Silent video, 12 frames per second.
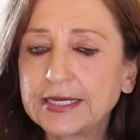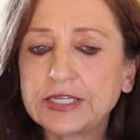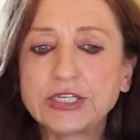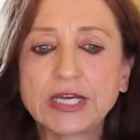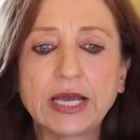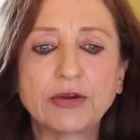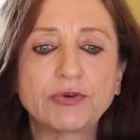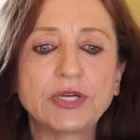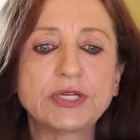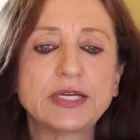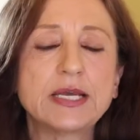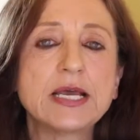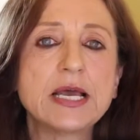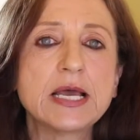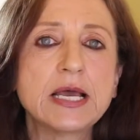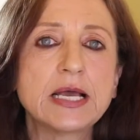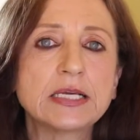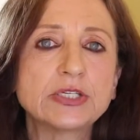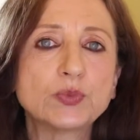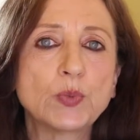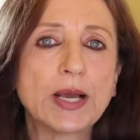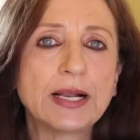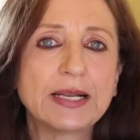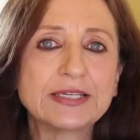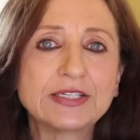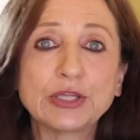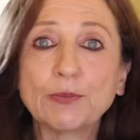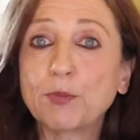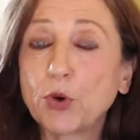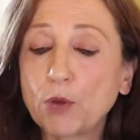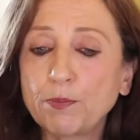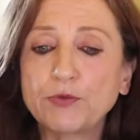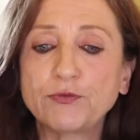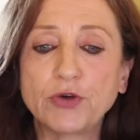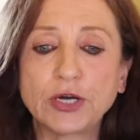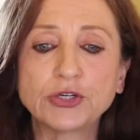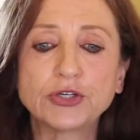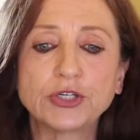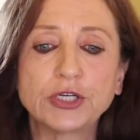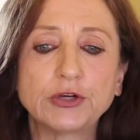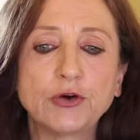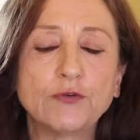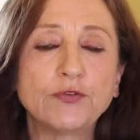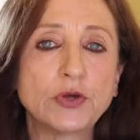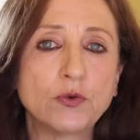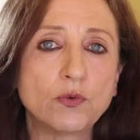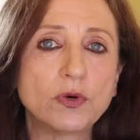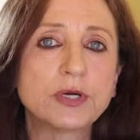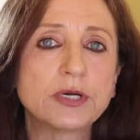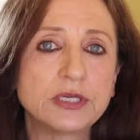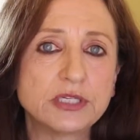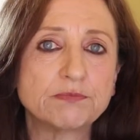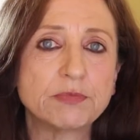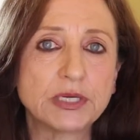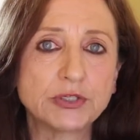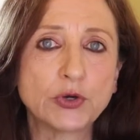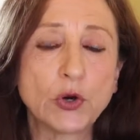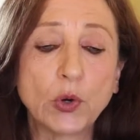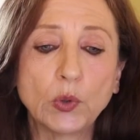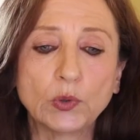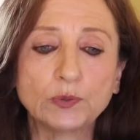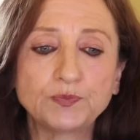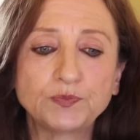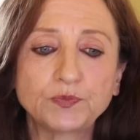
integrity as well as the proper functioning of the organism as a whole.